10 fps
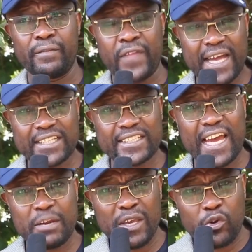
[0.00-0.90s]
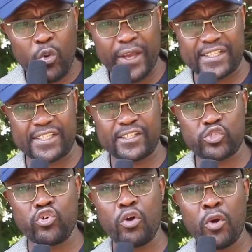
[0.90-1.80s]
That can be equated
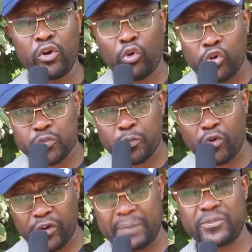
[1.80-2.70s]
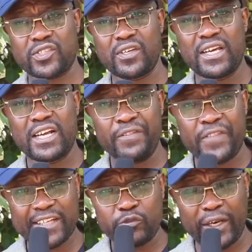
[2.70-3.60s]
to normal course programs
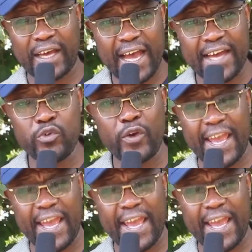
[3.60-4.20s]
that will earn you